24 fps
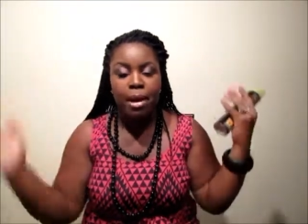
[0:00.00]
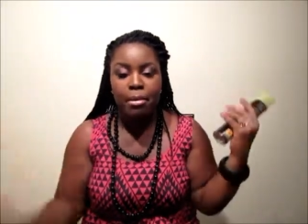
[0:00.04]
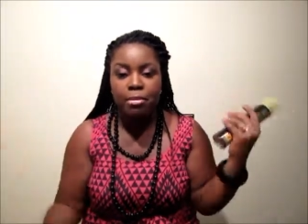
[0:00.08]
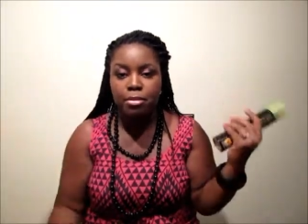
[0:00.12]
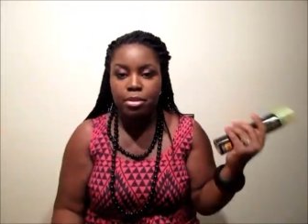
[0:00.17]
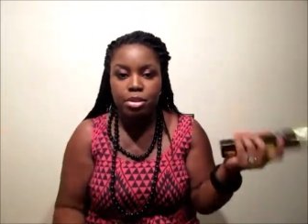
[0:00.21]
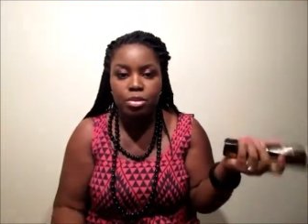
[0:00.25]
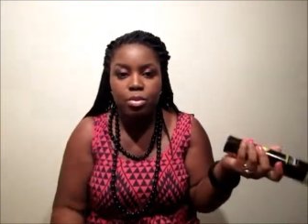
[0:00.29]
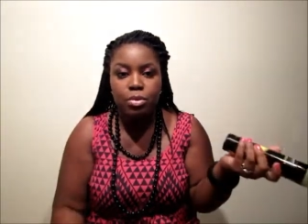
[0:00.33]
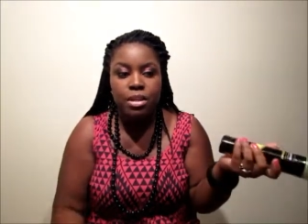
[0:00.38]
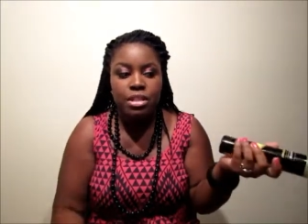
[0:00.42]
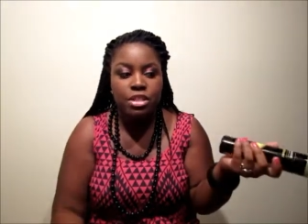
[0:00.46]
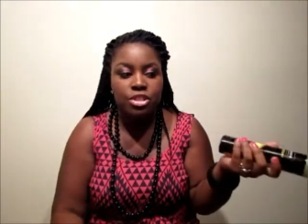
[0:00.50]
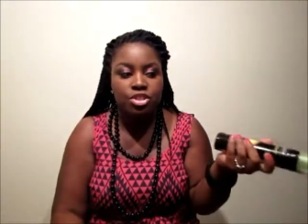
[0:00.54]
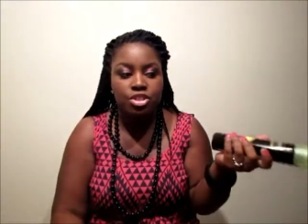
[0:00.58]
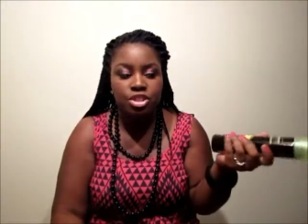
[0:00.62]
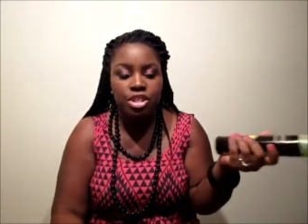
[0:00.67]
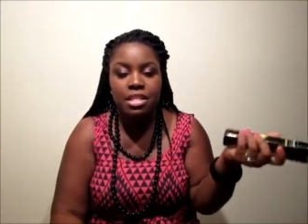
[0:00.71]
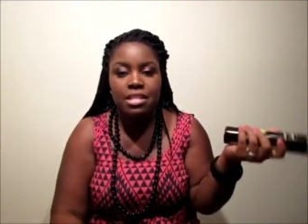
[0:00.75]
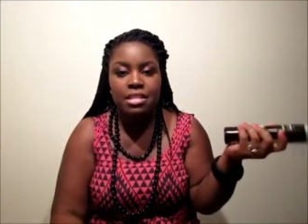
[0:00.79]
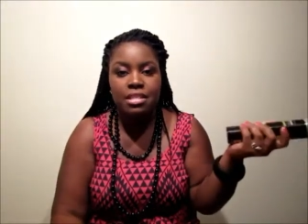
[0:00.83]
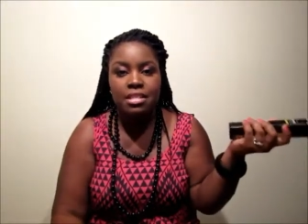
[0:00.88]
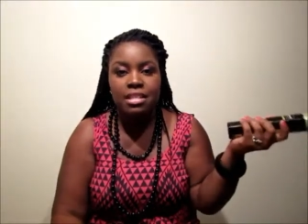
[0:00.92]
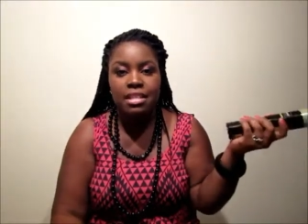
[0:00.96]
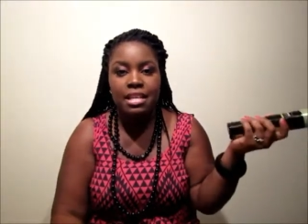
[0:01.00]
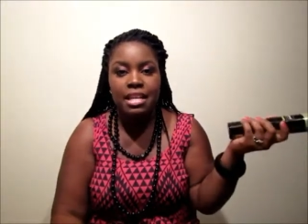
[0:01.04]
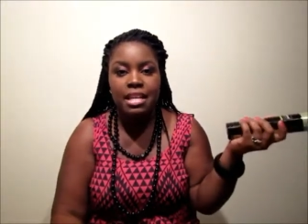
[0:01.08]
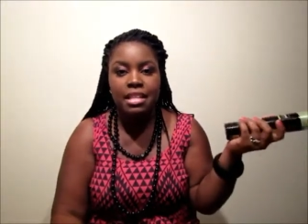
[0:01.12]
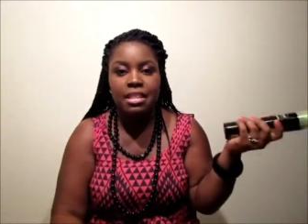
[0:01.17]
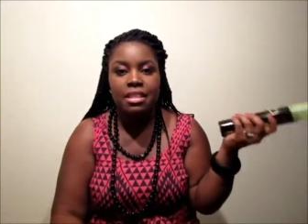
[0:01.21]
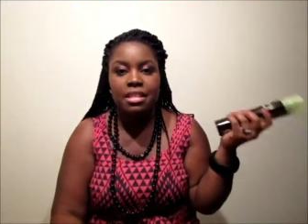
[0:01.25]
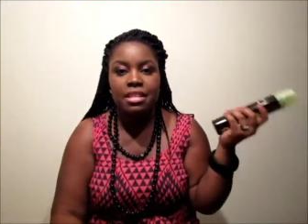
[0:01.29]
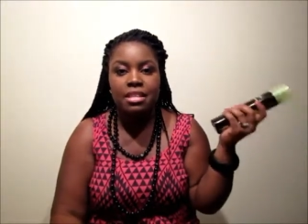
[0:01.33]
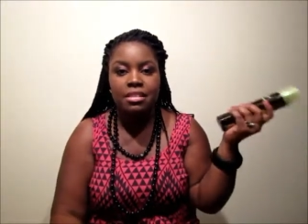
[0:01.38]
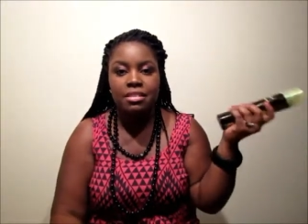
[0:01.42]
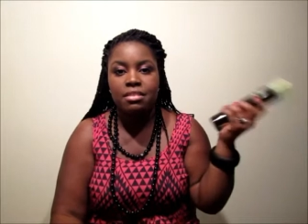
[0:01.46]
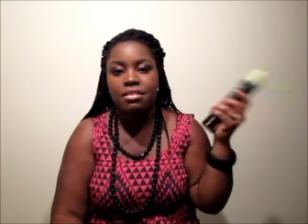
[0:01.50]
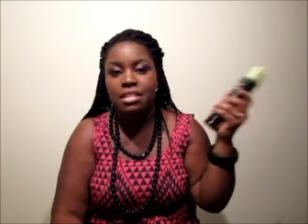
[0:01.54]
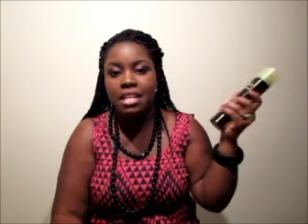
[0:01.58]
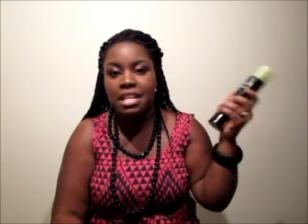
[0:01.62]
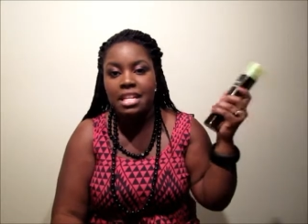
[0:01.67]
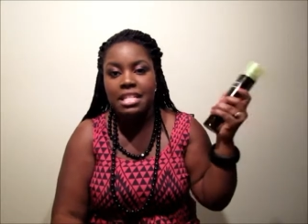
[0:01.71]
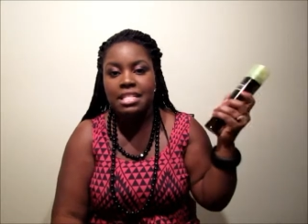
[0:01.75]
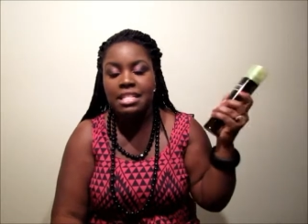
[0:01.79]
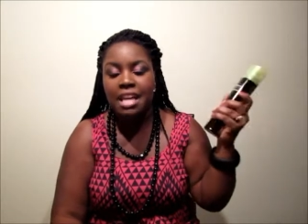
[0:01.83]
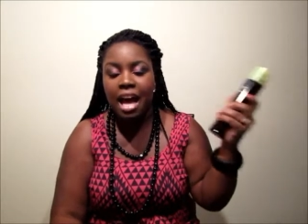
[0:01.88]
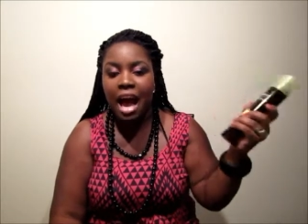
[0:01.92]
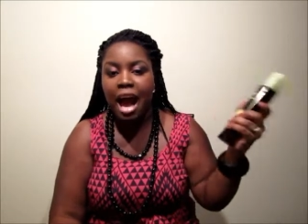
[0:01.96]
twist just to get the
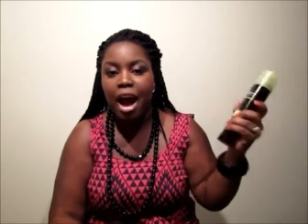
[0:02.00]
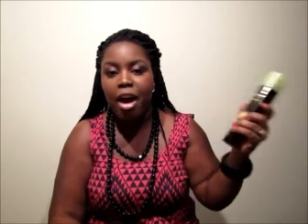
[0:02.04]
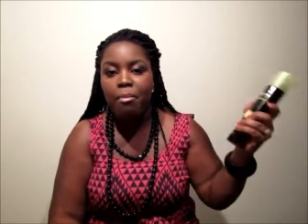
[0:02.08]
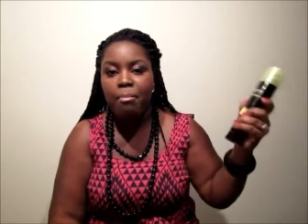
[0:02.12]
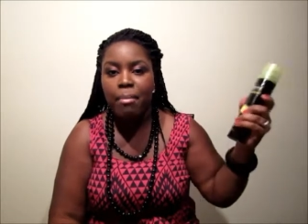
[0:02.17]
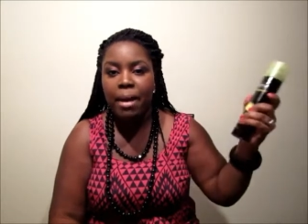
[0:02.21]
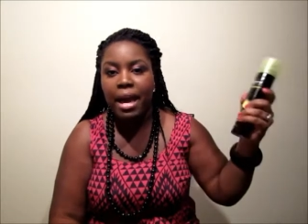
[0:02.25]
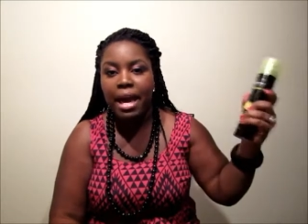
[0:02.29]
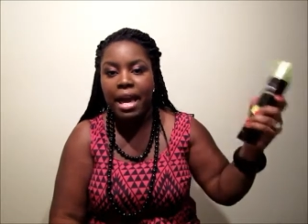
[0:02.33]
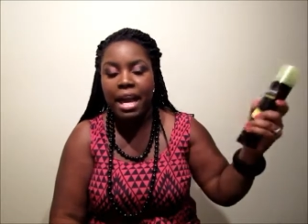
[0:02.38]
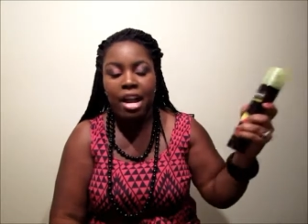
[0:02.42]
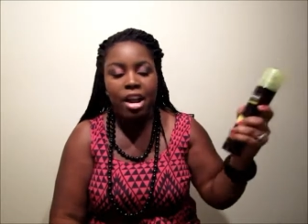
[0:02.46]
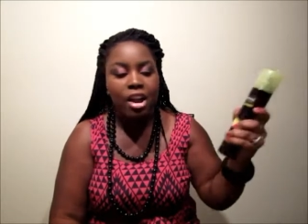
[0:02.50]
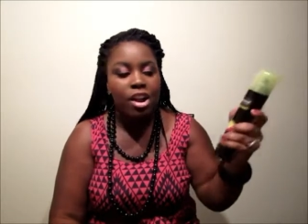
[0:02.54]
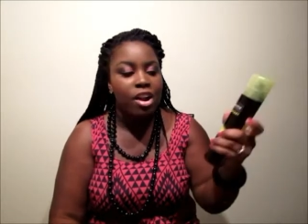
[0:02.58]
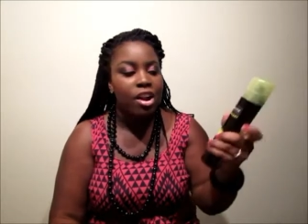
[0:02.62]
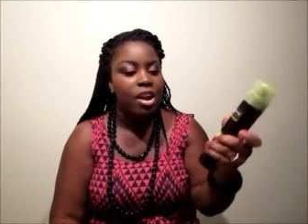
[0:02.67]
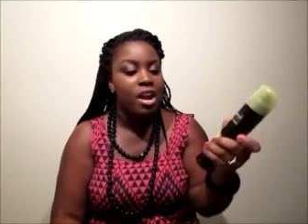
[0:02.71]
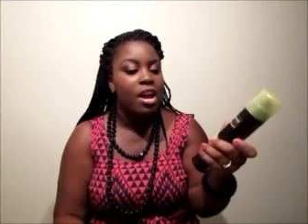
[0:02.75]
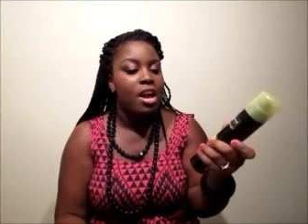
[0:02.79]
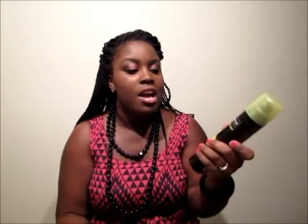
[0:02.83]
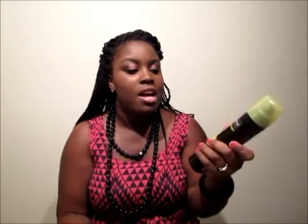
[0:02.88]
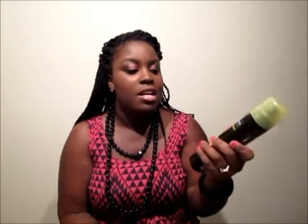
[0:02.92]
dust out my hair.